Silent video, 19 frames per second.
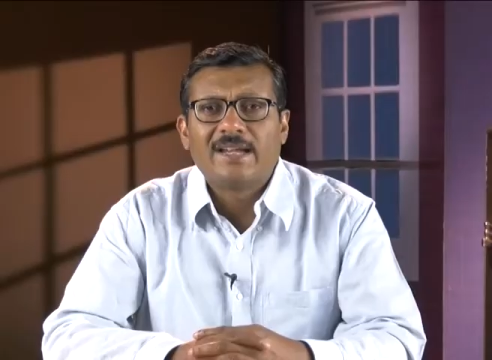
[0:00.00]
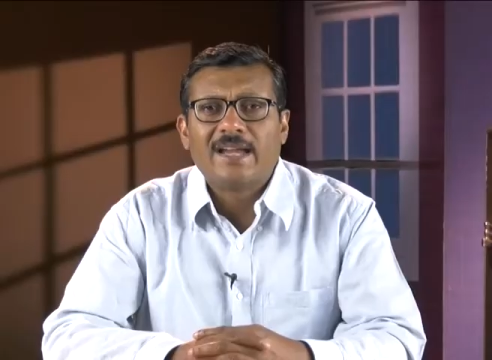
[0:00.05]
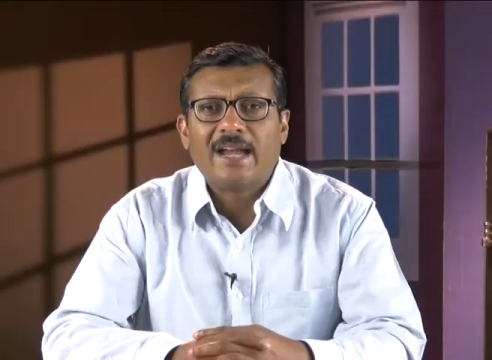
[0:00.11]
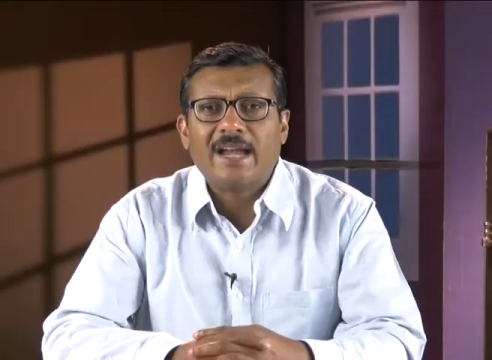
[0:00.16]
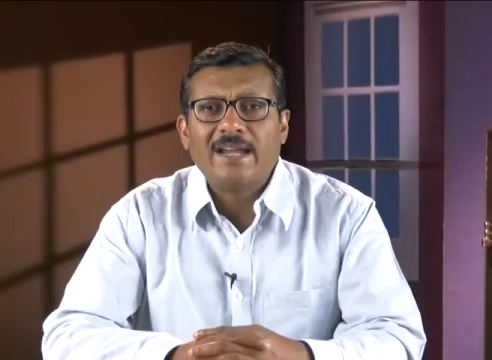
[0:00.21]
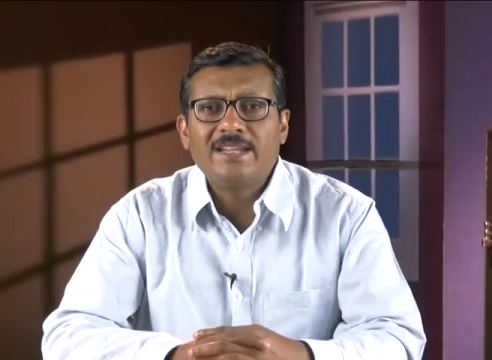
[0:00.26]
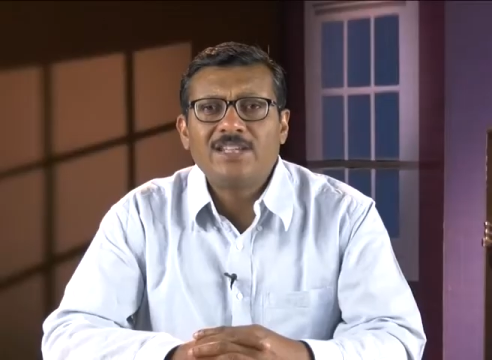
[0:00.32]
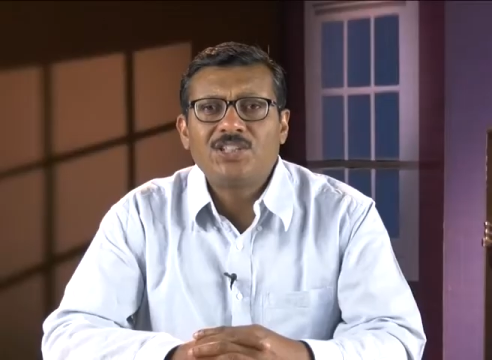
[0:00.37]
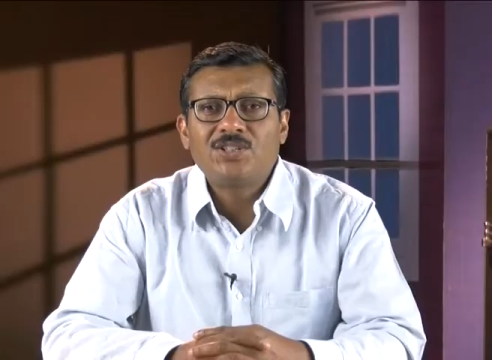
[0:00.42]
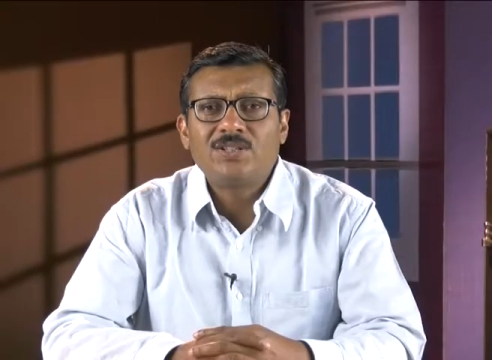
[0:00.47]

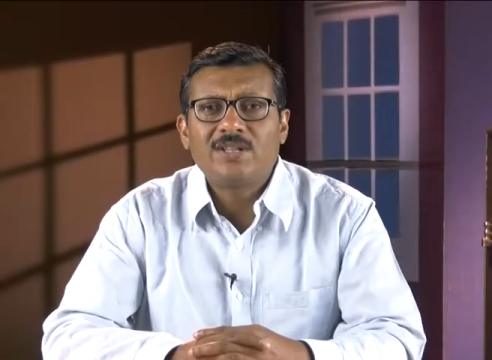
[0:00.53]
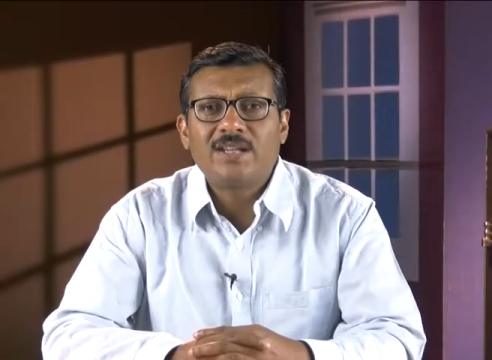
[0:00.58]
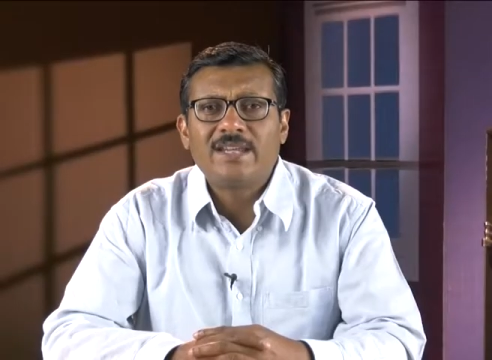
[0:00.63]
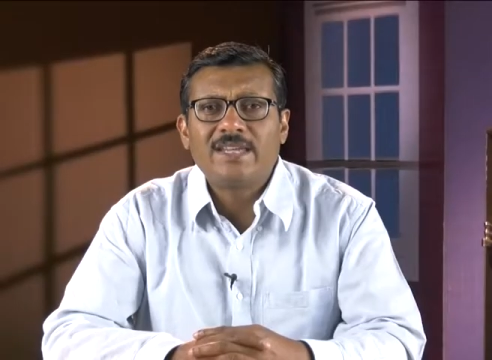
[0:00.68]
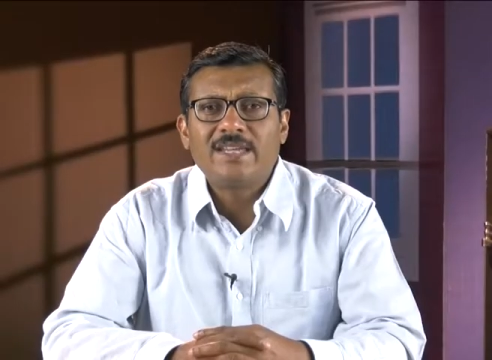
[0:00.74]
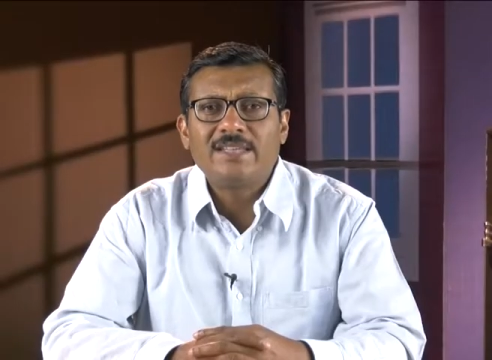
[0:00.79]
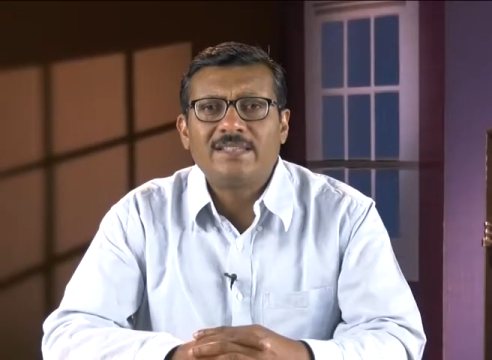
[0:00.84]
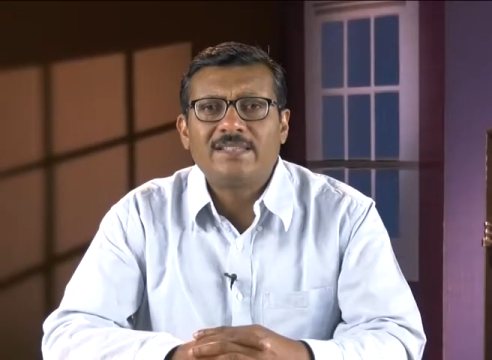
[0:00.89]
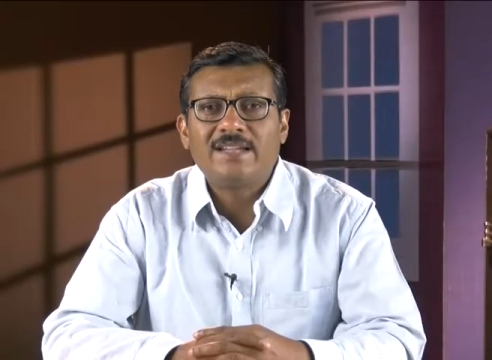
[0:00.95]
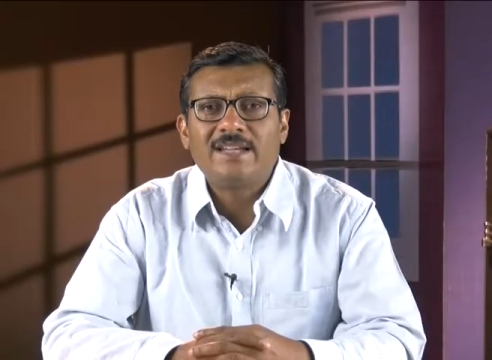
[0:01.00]

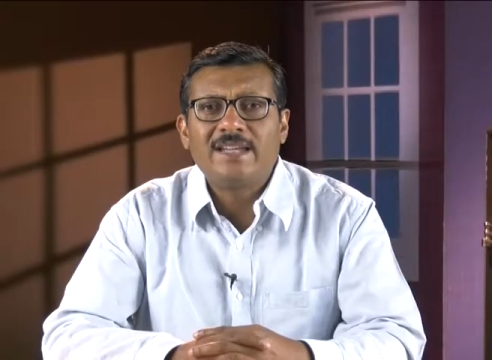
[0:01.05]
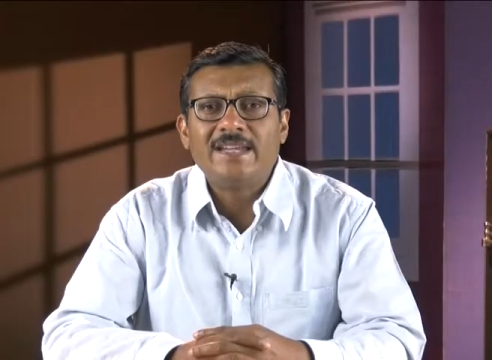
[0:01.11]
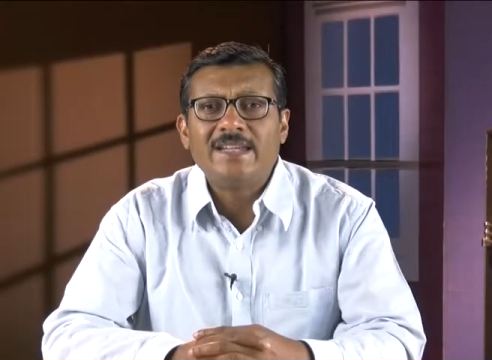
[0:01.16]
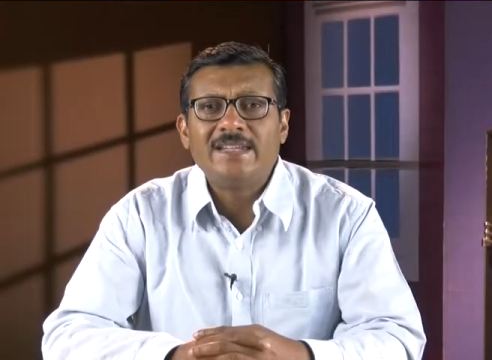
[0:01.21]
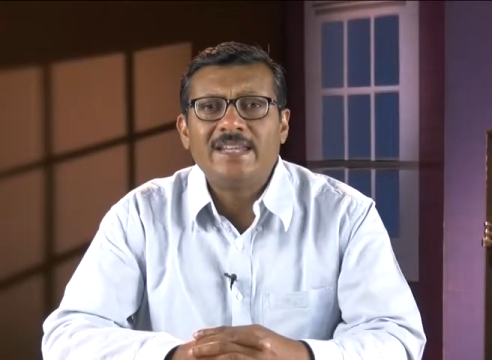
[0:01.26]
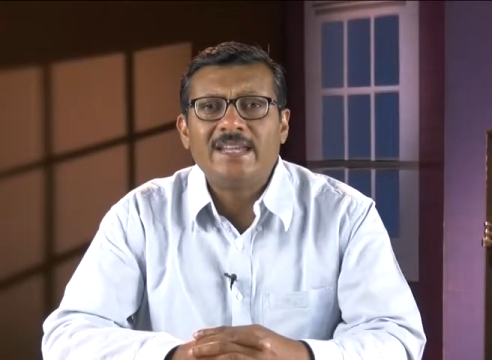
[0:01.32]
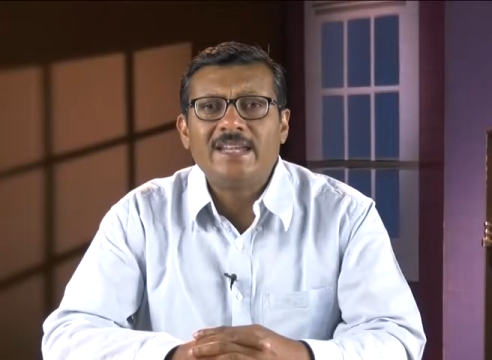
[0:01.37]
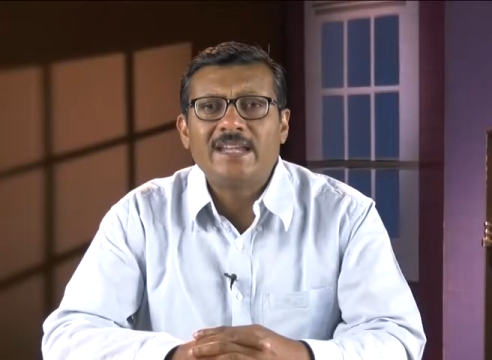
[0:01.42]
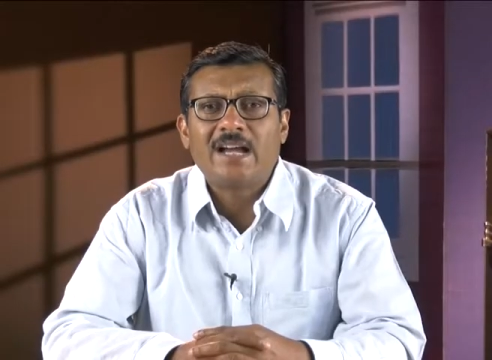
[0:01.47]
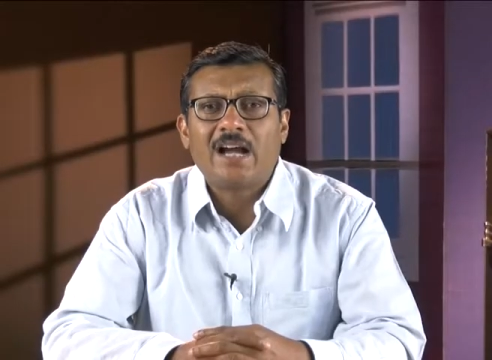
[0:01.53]
Additionally, the Indian